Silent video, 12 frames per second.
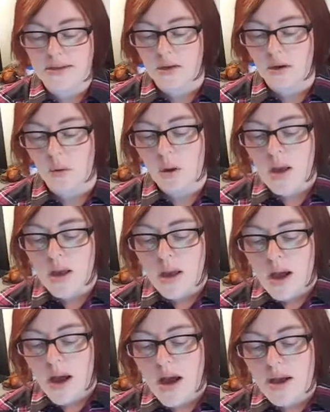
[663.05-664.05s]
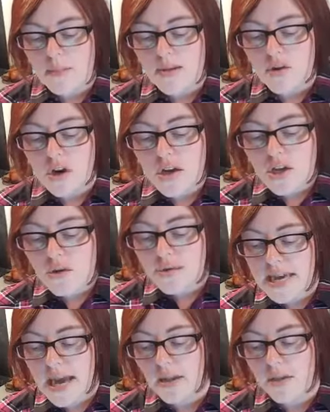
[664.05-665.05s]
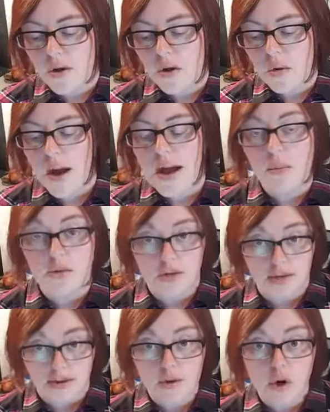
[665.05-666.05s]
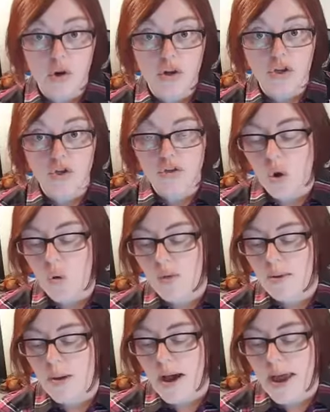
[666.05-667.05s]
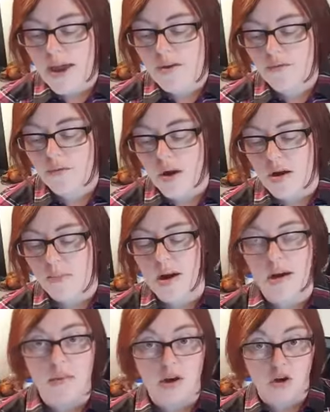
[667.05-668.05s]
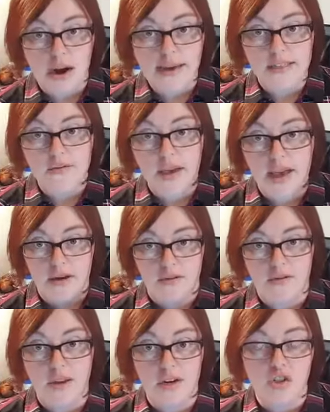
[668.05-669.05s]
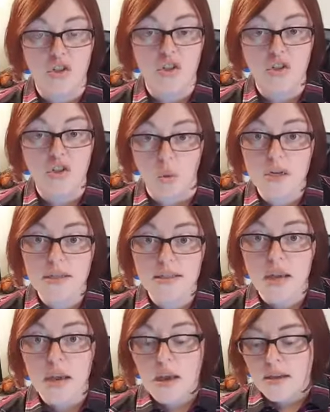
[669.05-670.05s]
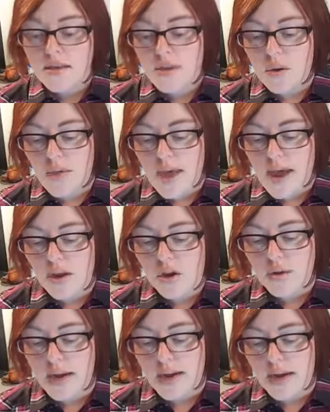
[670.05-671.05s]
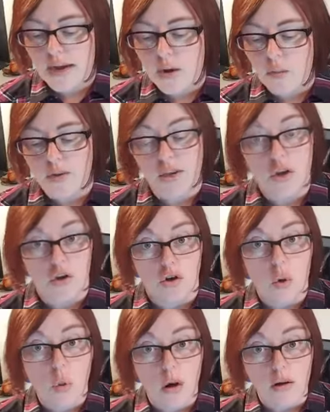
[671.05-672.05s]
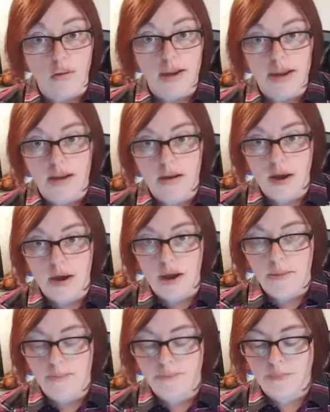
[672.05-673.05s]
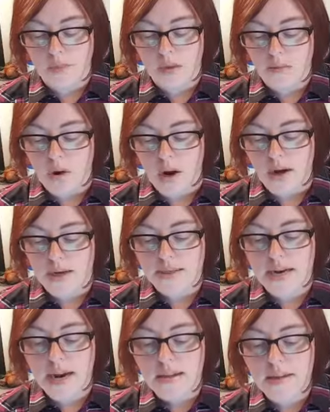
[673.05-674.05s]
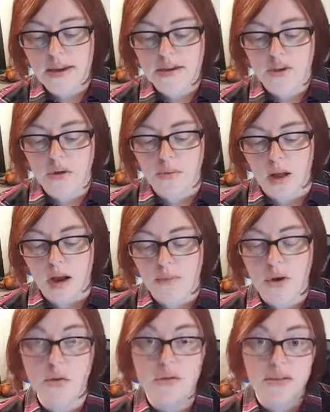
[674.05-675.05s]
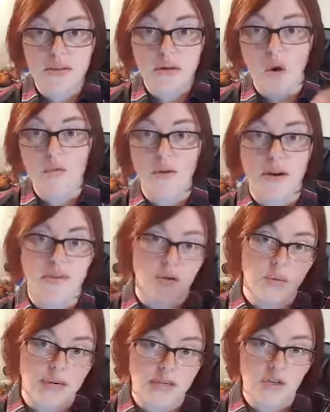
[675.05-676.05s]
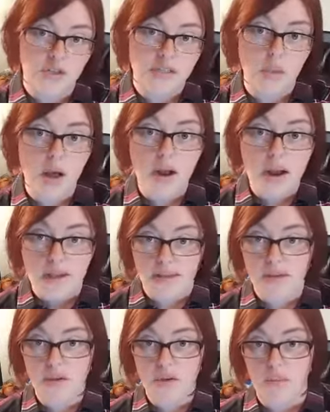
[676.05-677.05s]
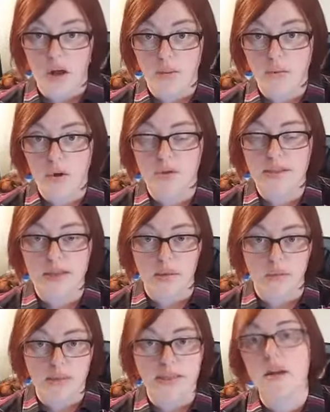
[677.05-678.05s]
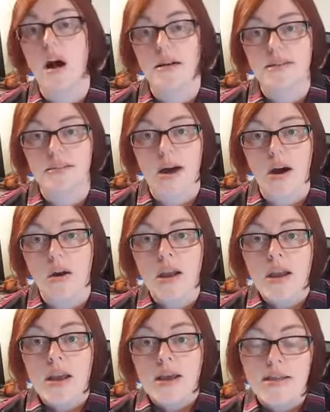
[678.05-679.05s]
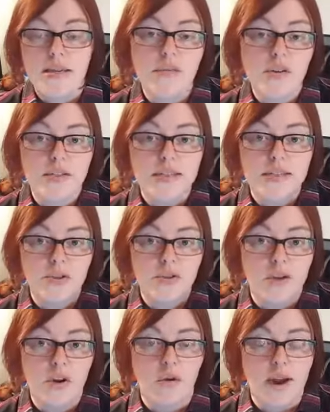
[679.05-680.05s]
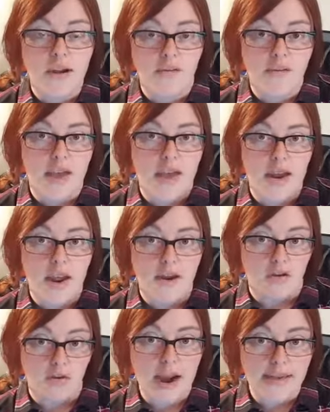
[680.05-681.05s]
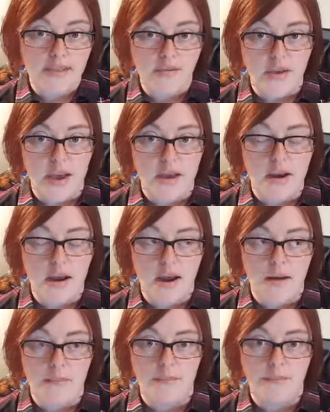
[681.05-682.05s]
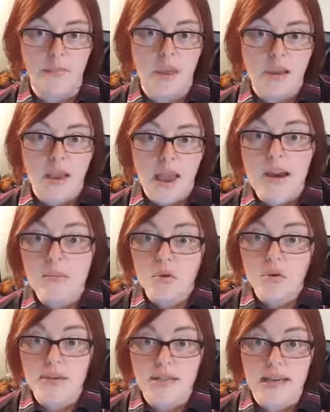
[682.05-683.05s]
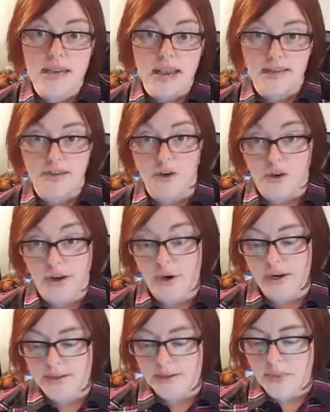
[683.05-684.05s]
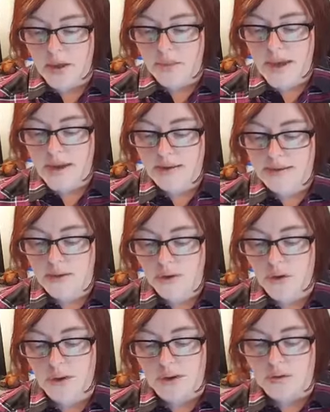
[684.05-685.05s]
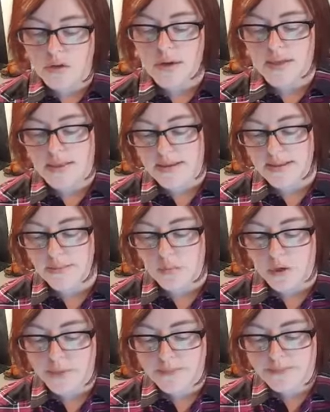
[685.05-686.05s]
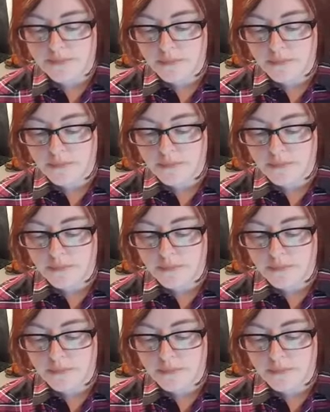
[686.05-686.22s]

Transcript: So if you're going to tallow, I would encourage you to only buy it from a grass-fed and finished source so that you're getting a really good quality product. And I link to a blog post over in the 20 Dishes blog. I link to a blog post that really talks about the differences between grain-fed and grass-fed animals, in case you're curious about that. So you can look at that some more.